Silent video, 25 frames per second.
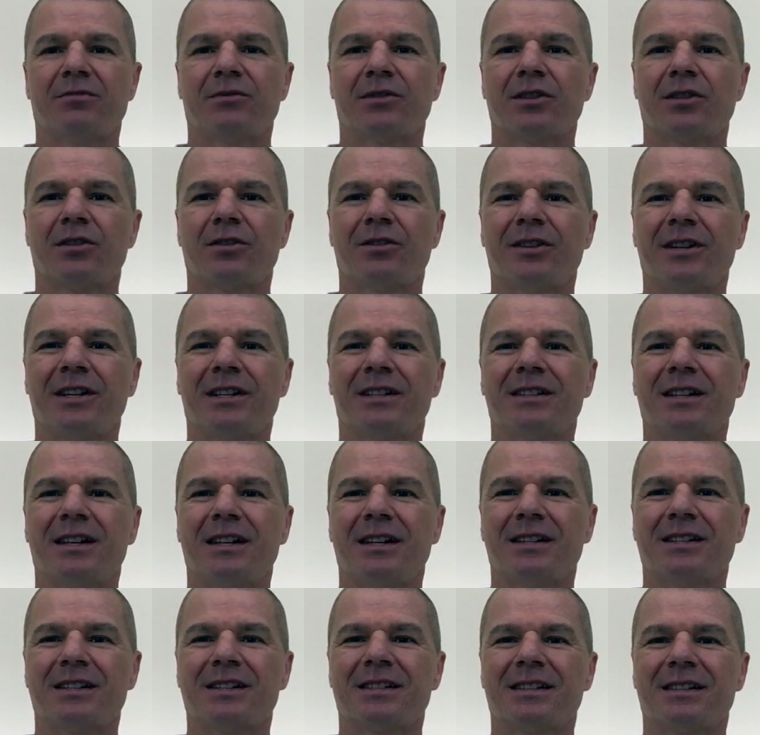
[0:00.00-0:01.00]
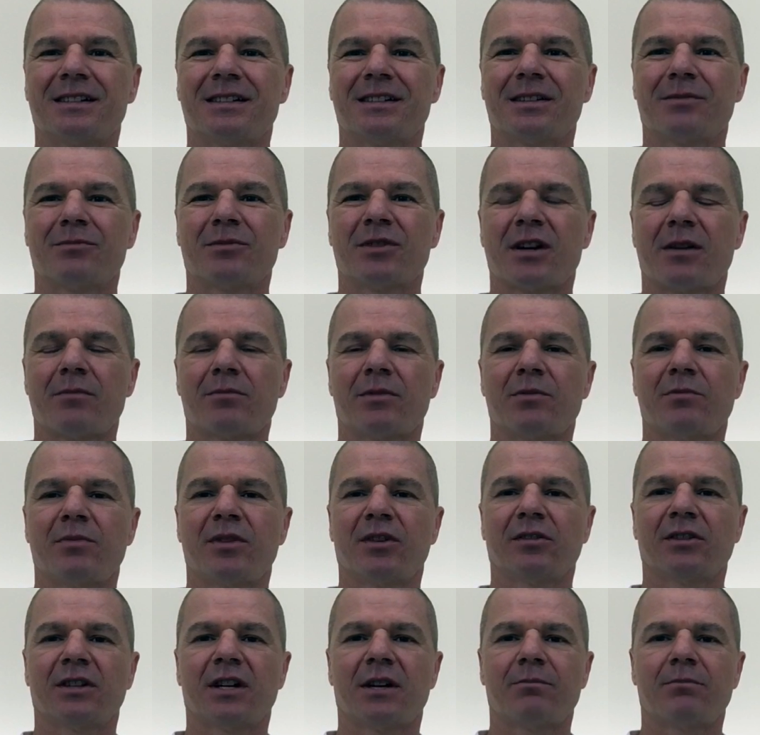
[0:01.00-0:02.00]
So it takes some time to
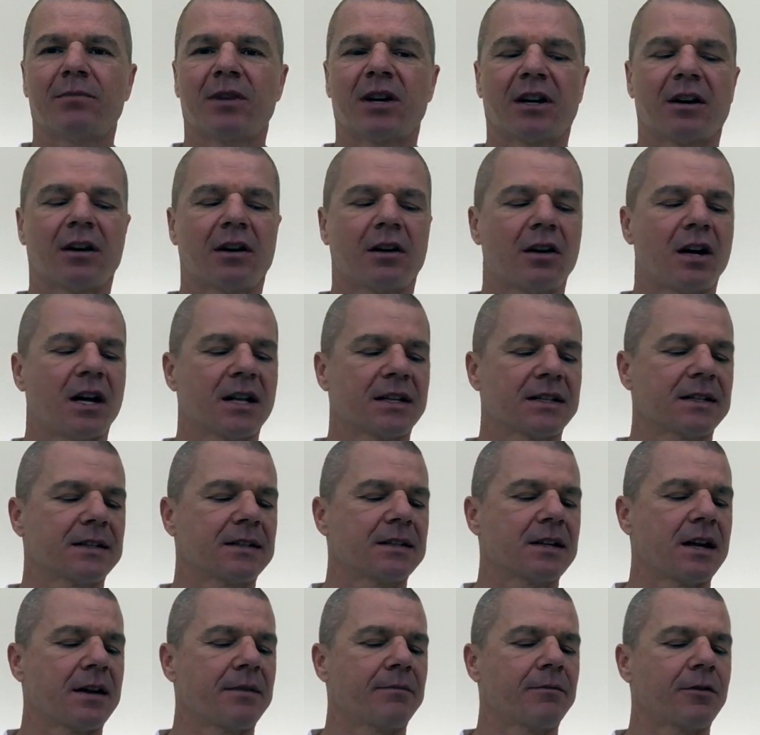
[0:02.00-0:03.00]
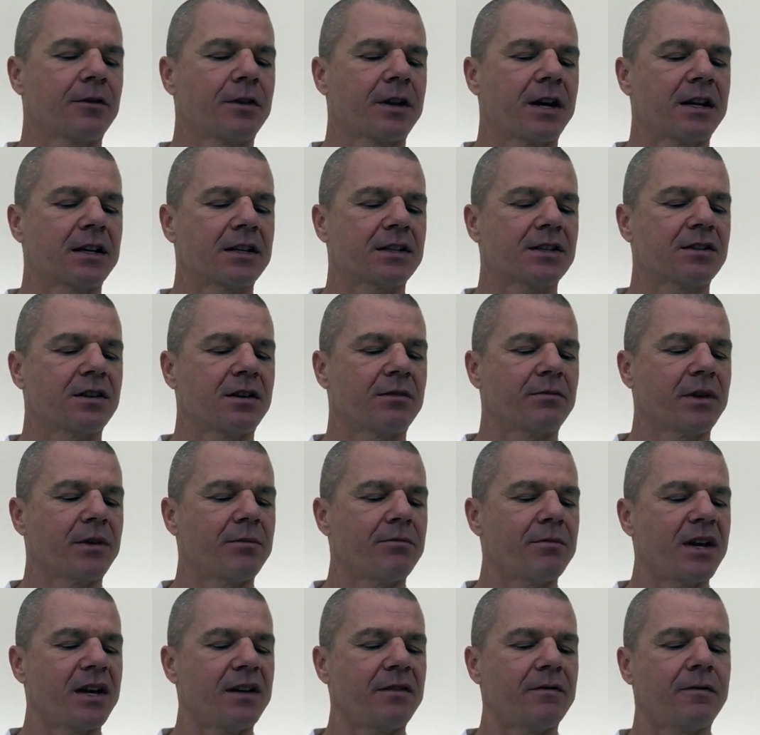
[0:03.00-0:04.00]
build up, but I got lots of time for that. It's not my
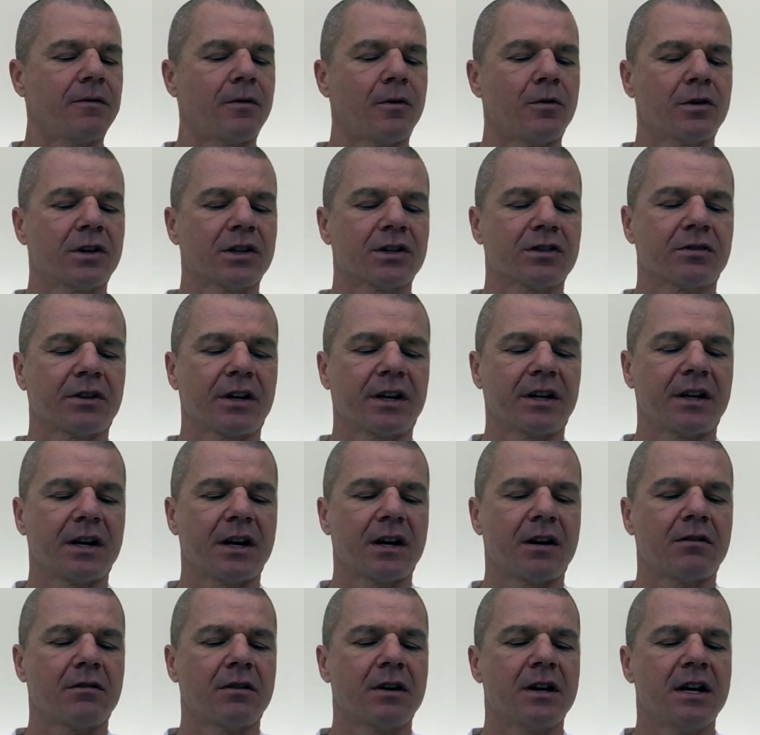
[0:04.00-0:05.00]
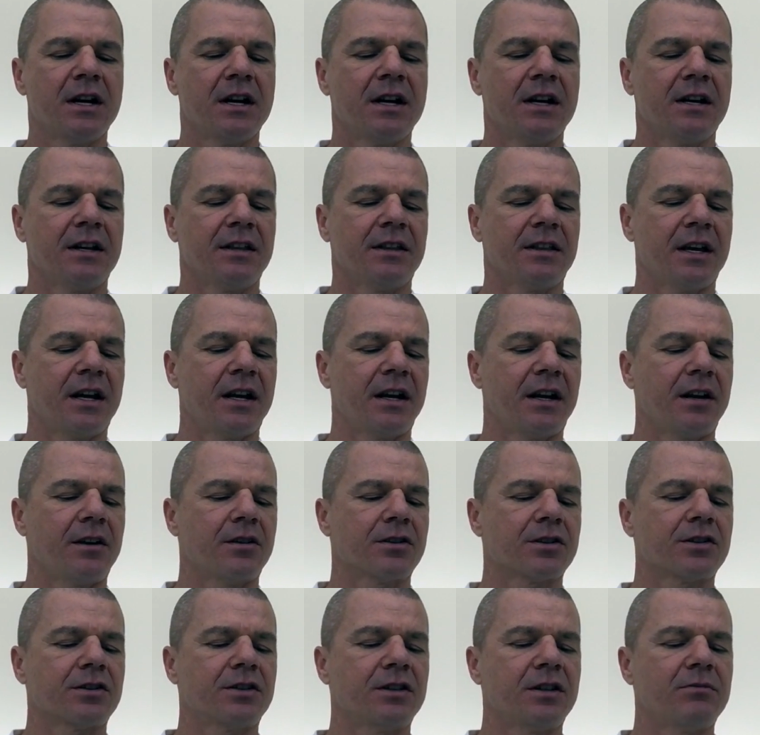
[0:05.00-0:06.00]
main focus right now. Then I
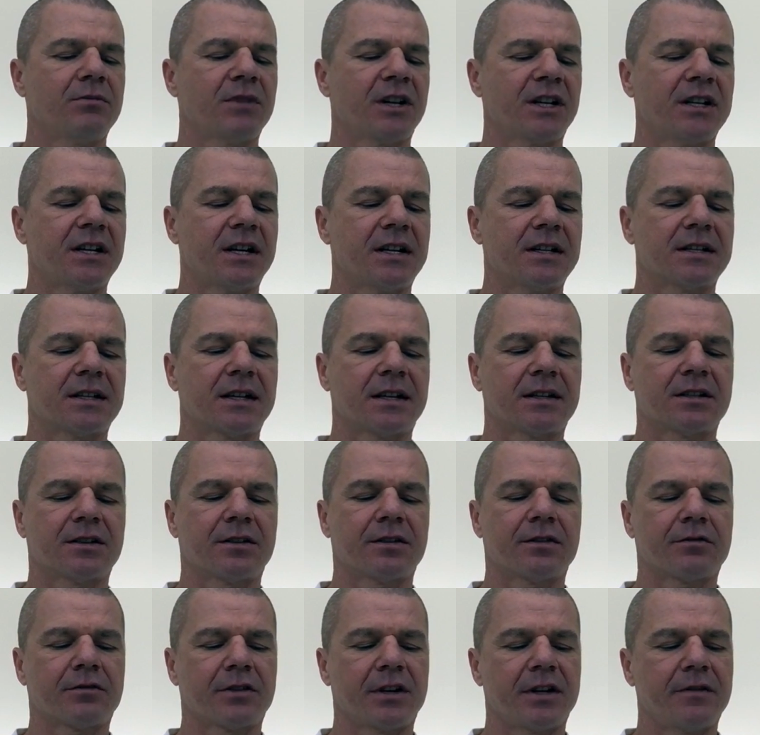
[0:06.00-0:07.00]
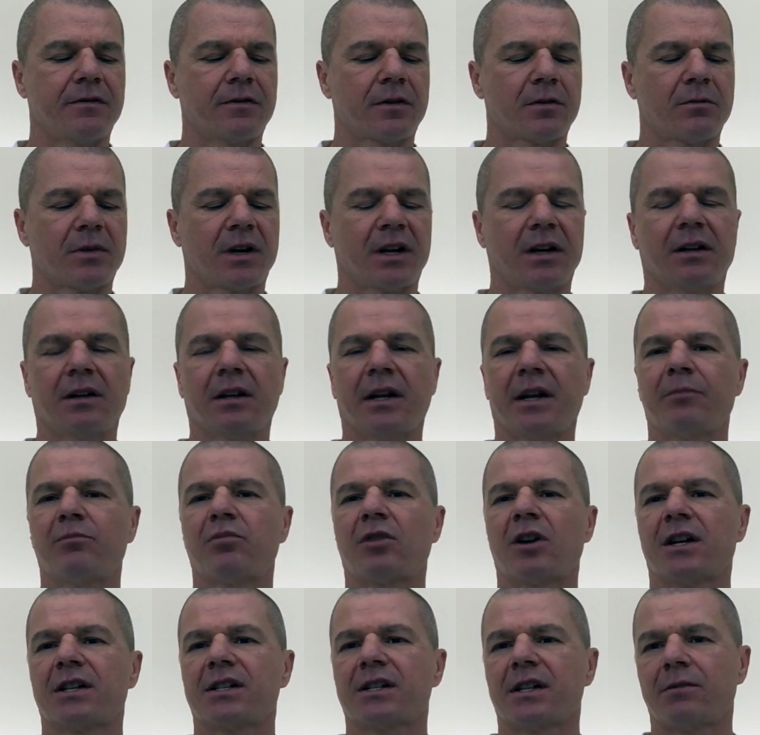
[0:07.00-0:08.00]
also did my 10 sets of 3 for my leg
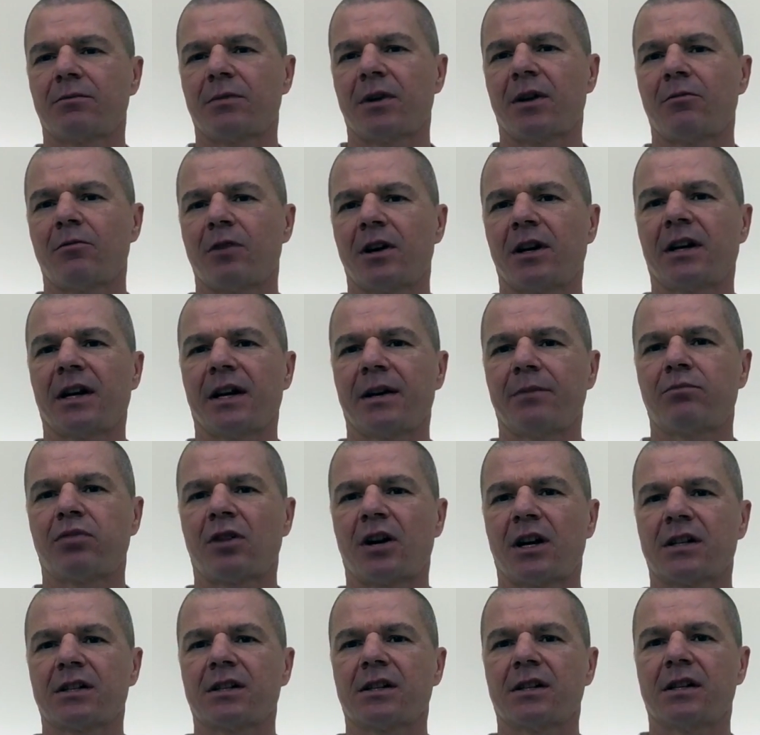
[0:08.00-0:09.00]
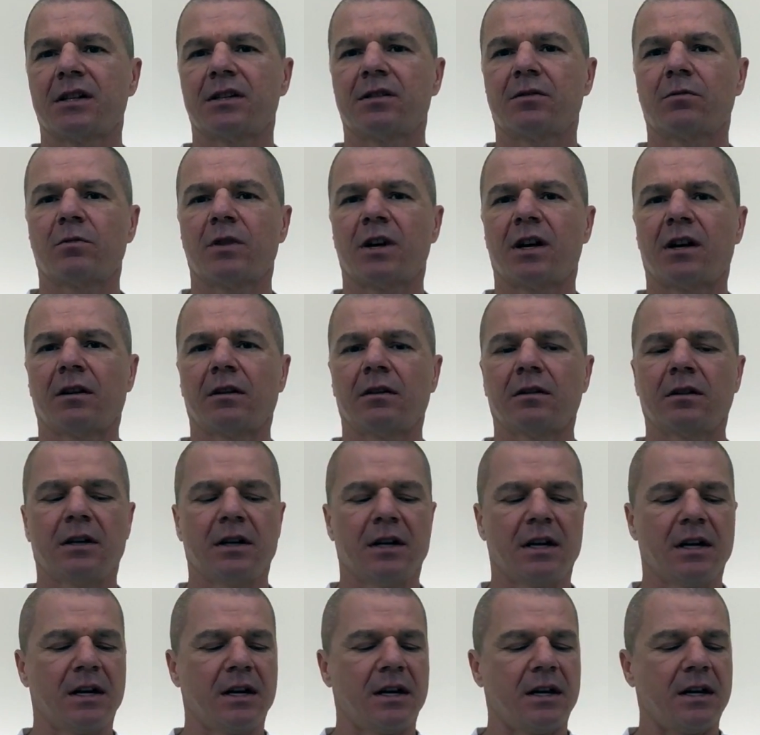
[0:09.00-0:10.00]
press and my 1 leg press as well.
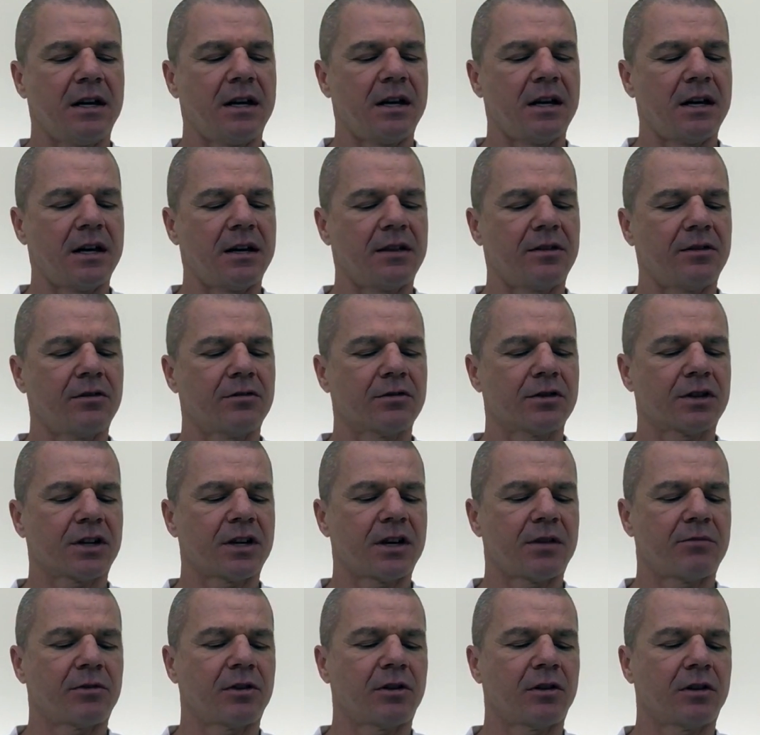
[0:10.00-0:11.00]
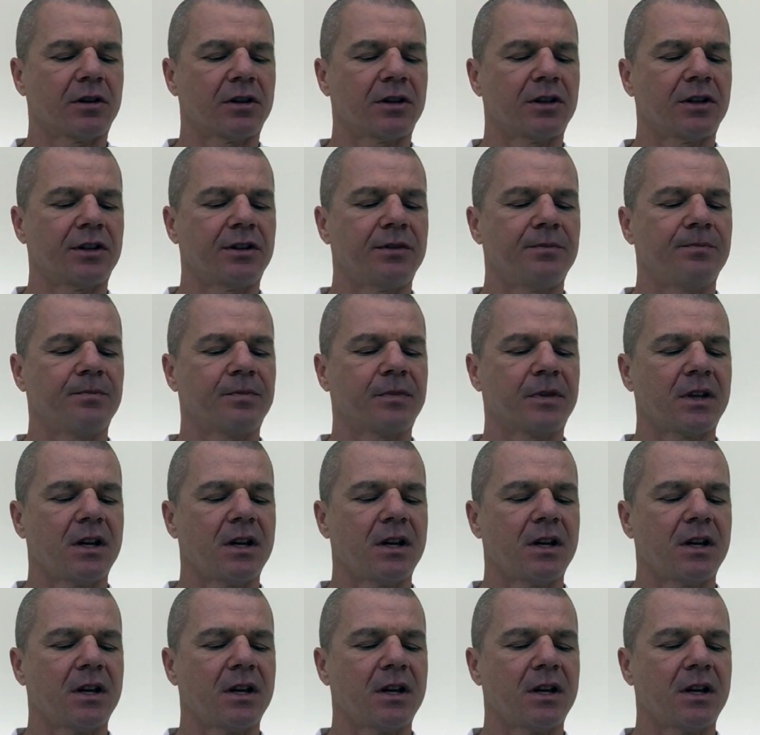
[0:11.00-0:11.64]
And those are coming along good.